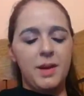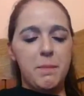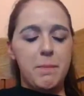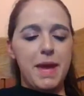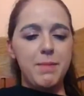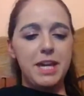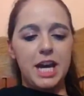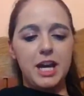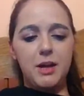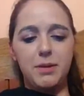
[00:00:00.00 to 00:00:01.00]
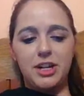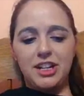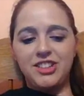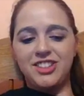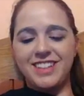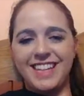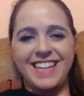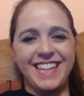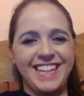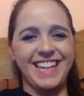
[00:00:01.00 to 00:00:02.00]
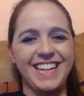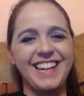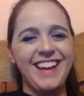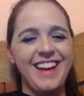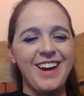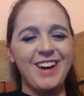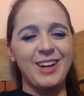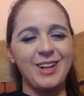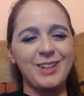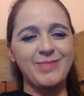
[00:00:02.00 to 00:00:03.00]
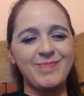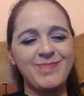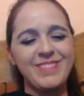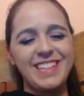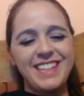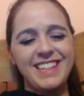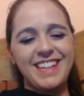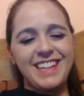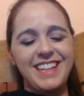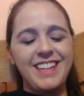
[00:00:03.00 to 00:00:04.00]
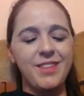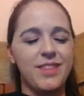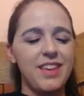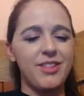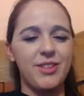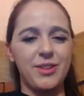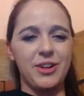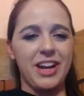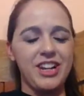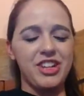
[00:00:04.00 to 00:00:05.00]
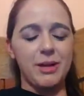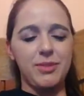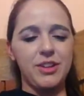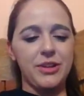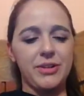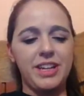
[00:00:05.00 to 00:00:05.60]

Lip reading: Baby Kyle Busch. um, he's doing a great job too.